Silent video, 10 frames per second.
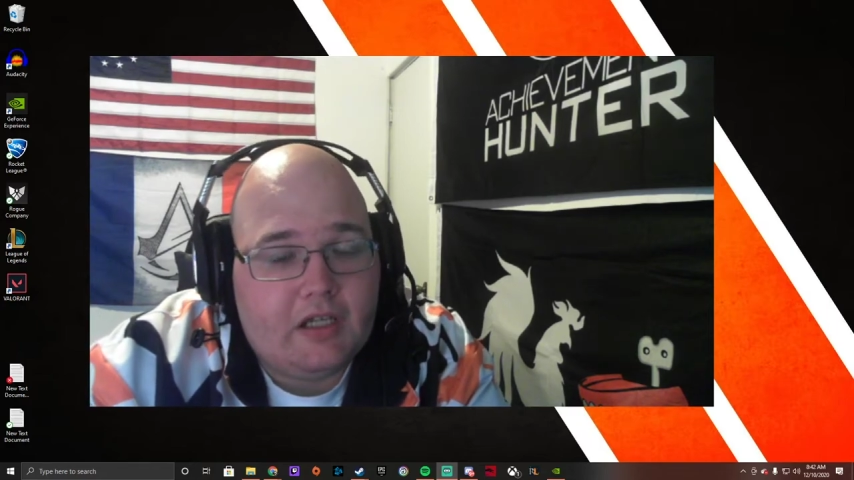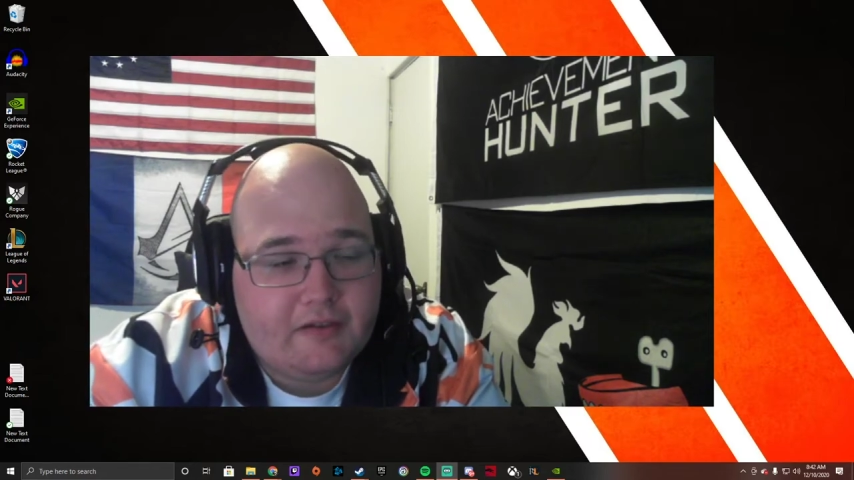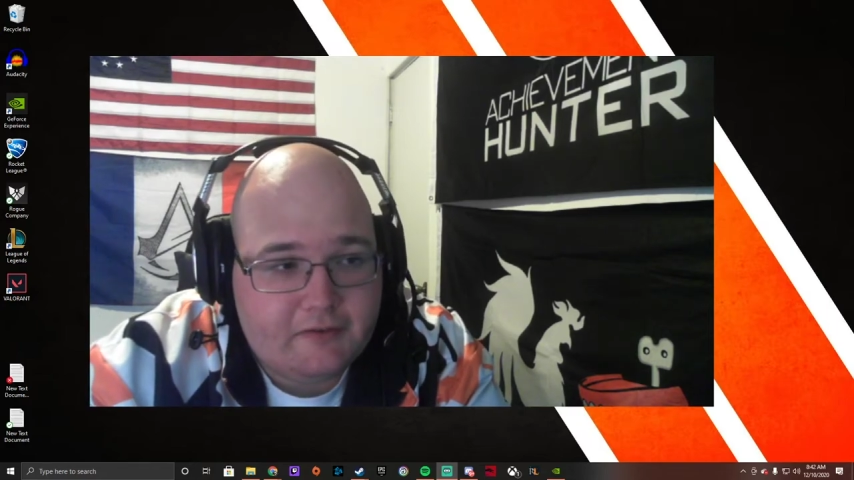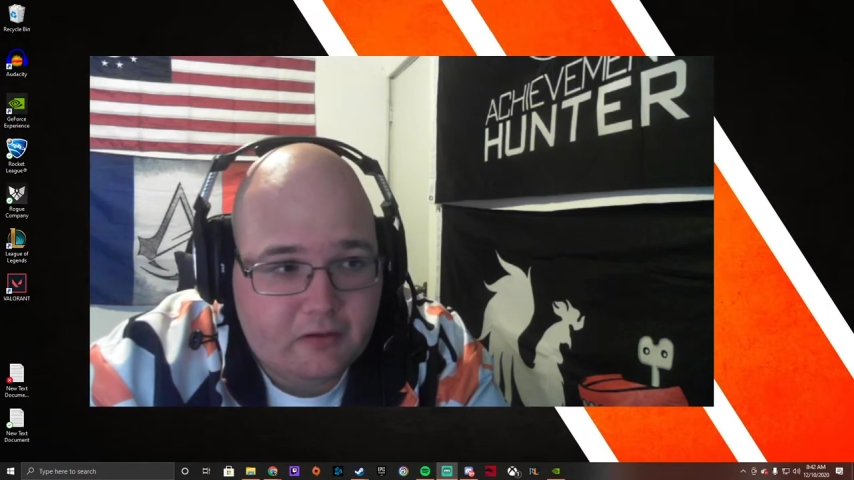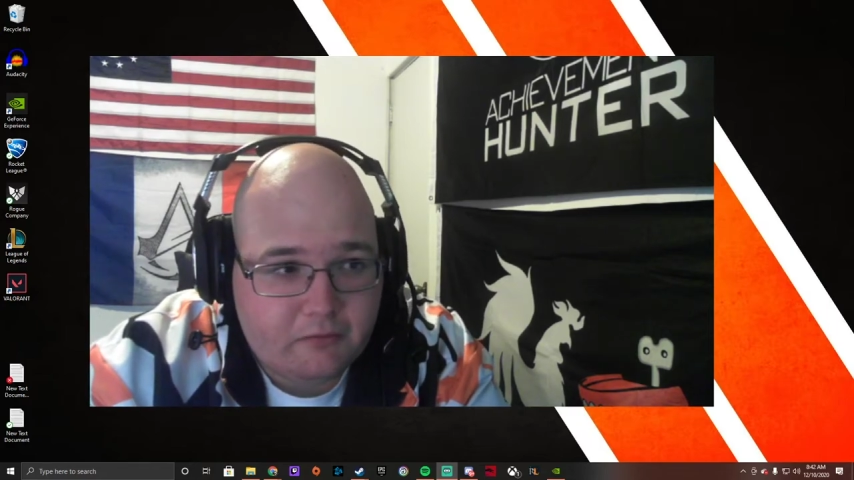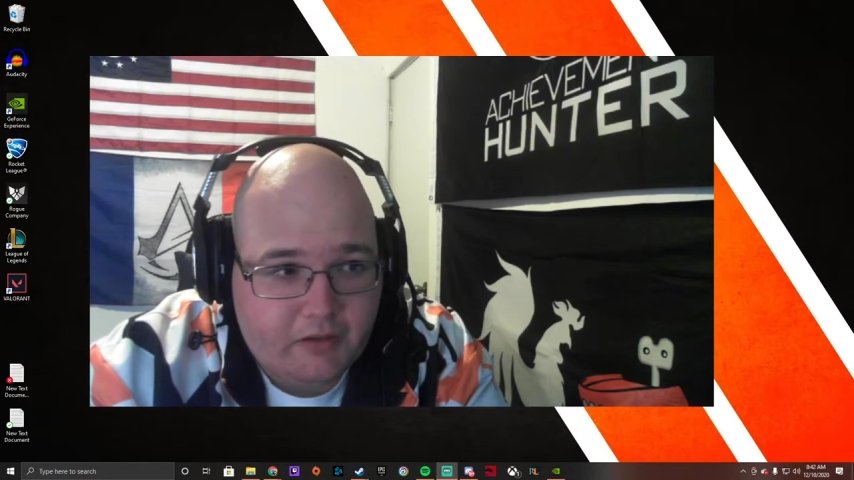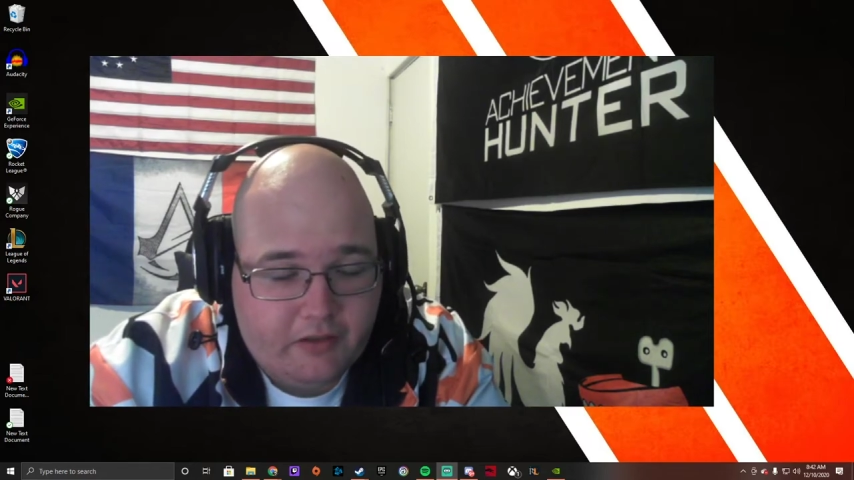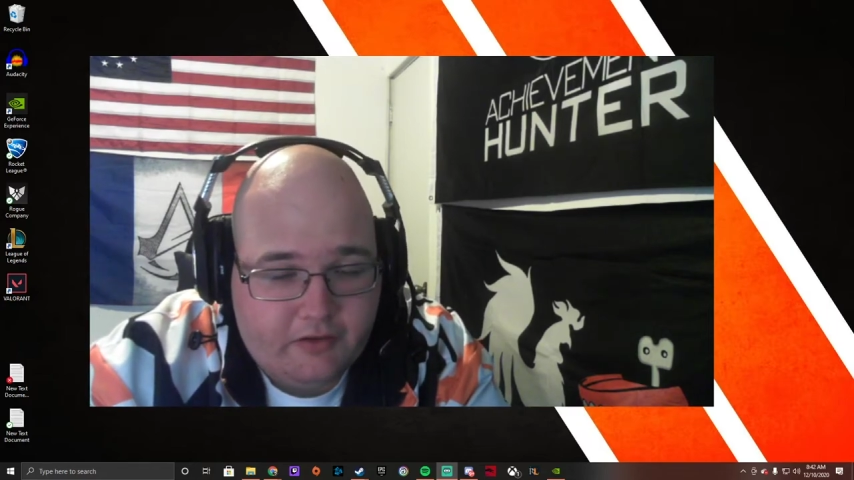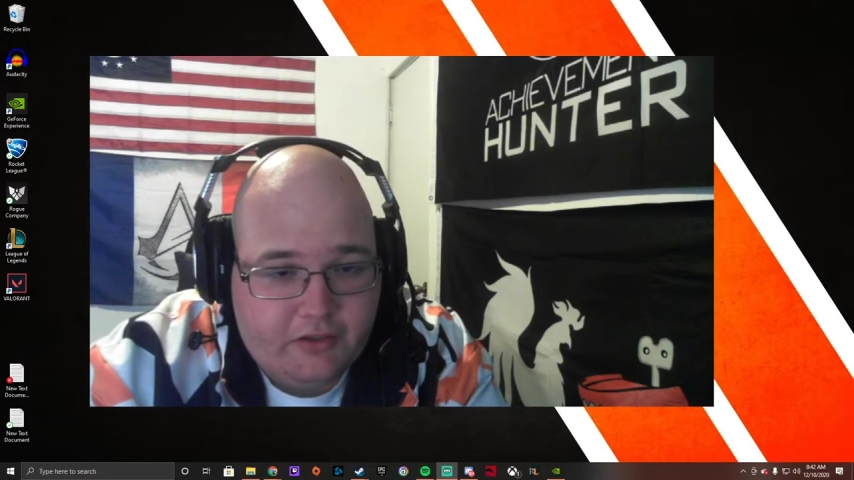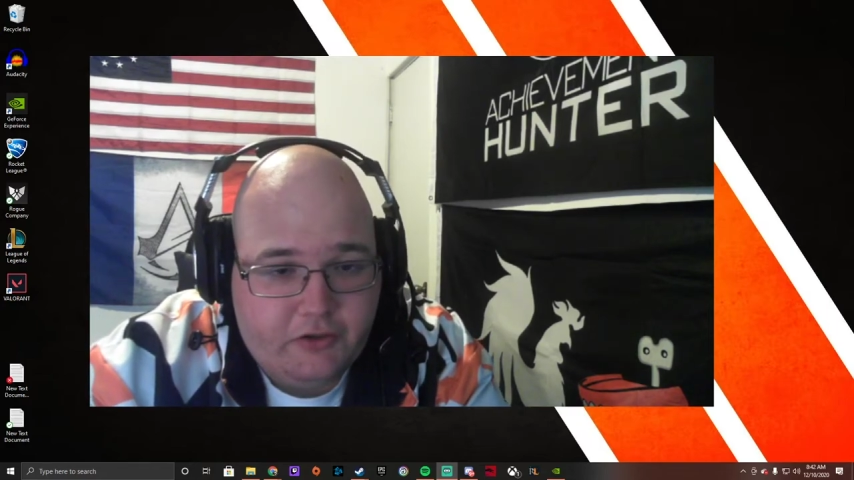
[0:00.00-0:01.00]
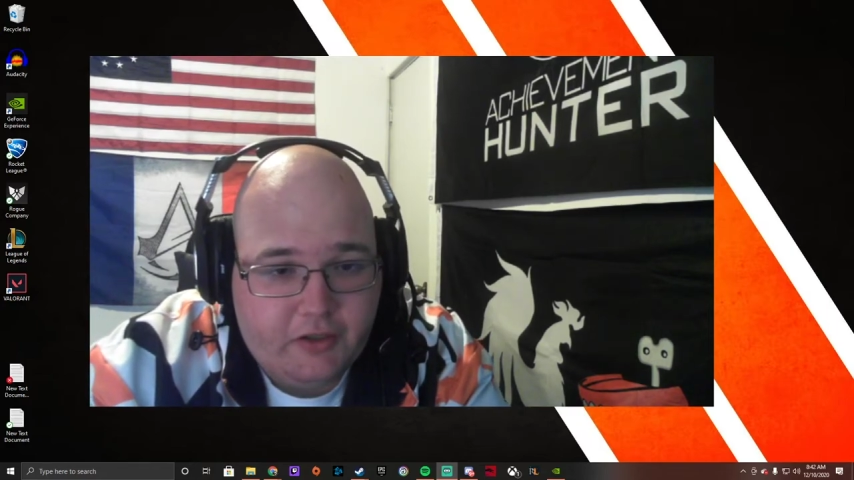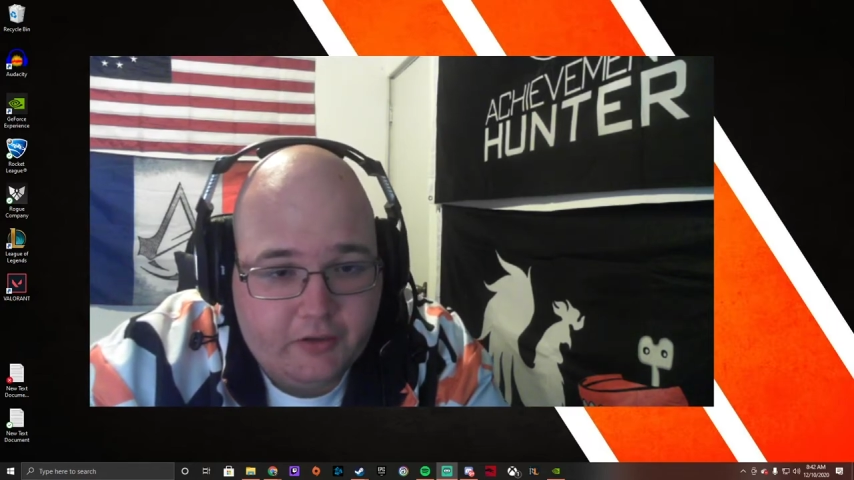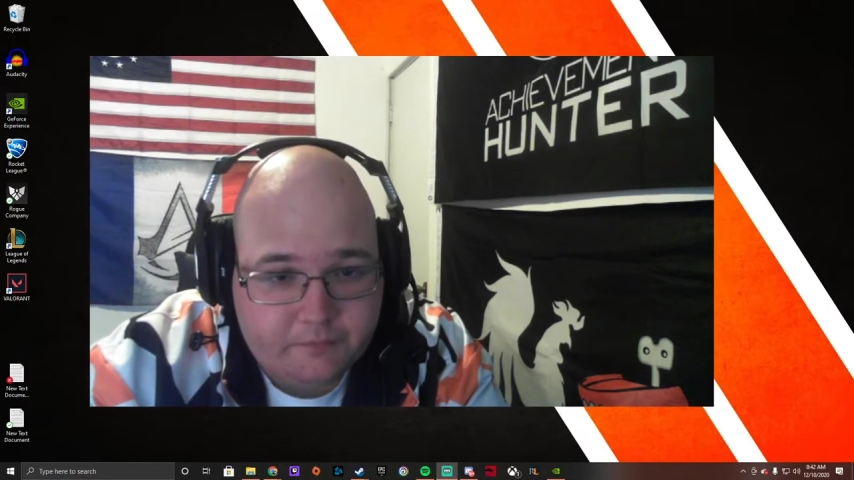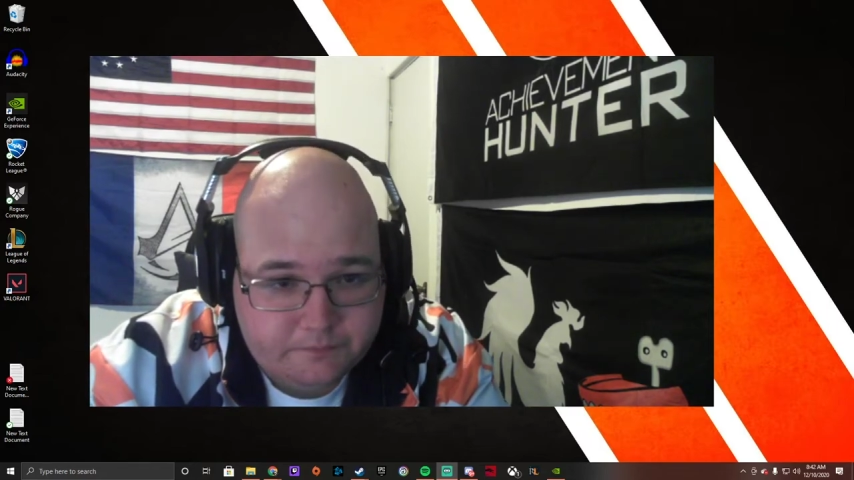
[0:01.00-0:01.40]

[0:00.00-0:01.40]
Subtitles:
it's still running like shit.